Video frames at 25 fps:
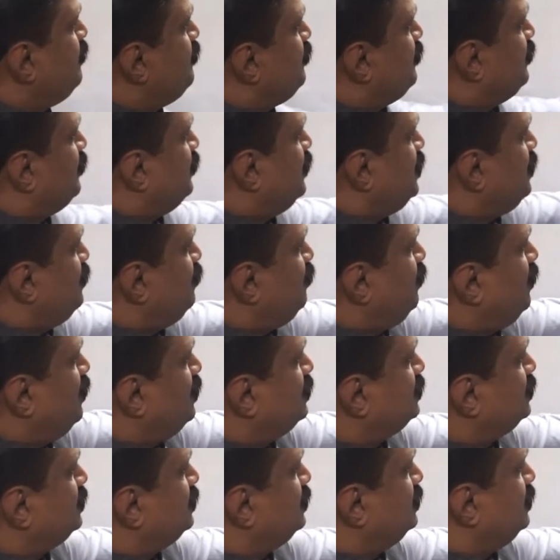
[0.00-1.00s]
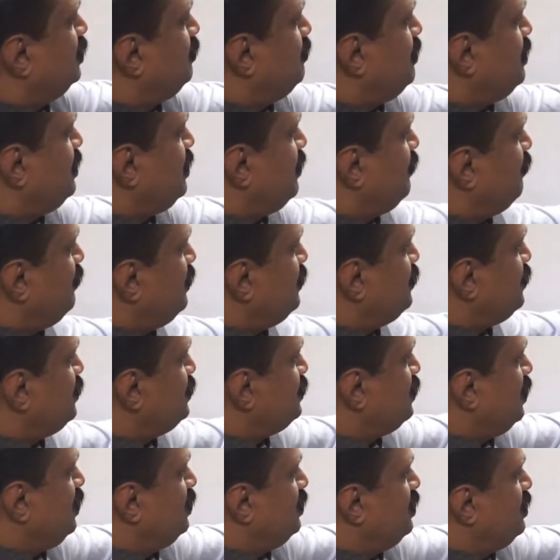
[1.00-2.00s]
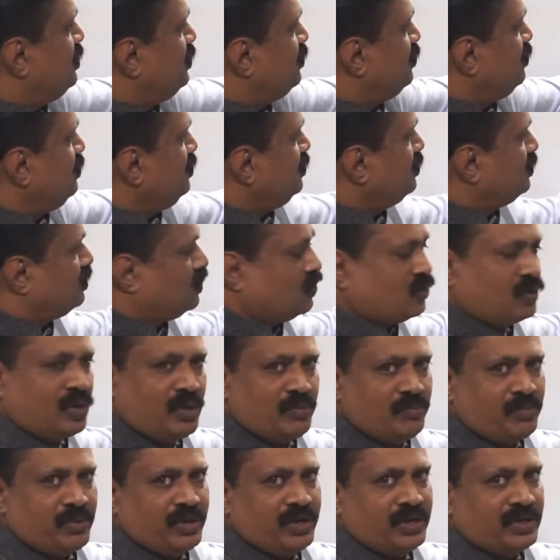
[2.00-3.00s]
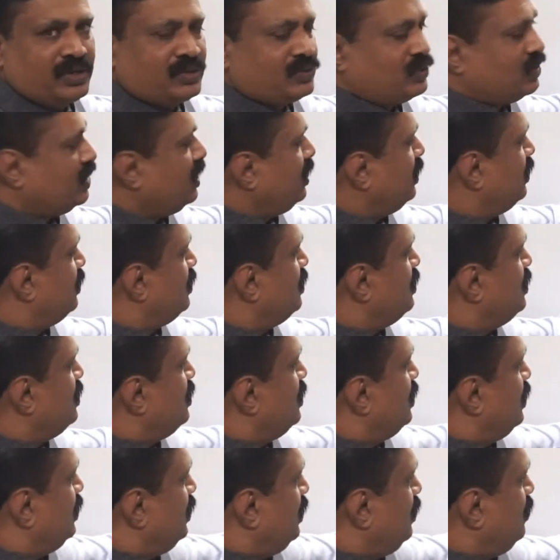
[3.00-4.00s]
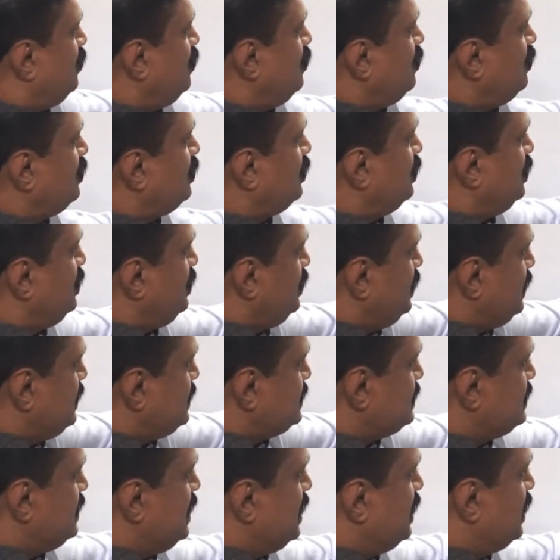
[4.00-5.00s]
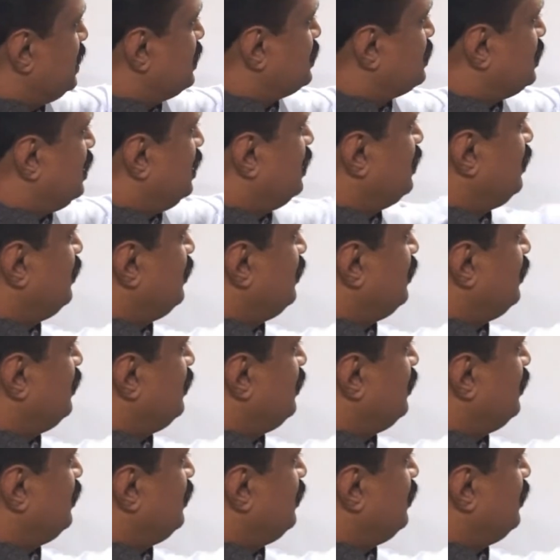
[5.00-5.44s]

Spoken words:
this force, that means F is resolved into two components. Okay. Now in this direction